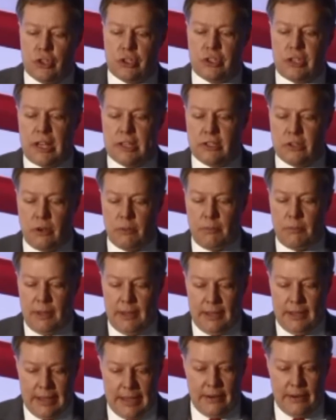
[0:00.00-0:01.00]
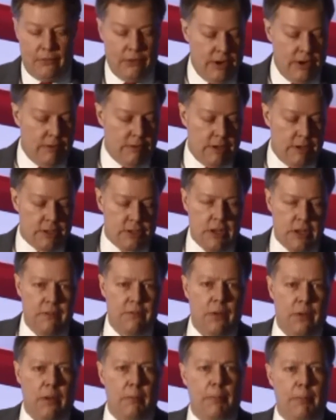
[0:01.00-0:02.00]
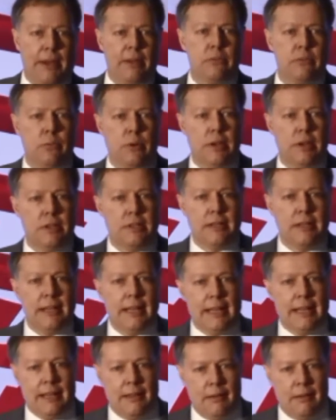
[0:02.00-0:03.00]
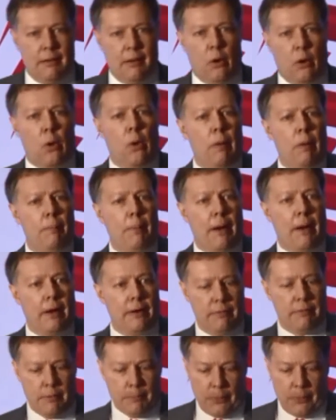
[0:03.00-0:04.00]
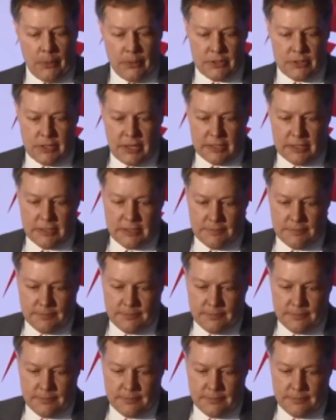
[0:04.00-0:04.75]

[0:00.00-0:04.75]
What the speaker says: setup, get rid of these default passwords, all part of the process.